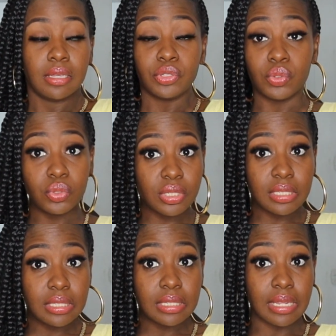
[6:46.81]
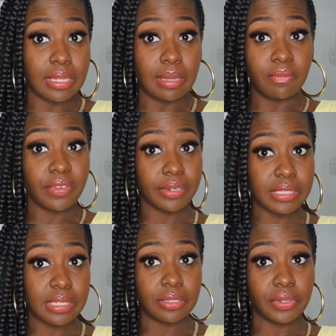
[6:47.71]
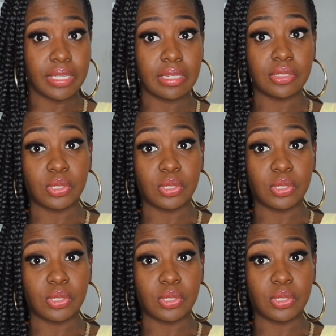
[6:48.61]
usually, like, I'm very tender headed.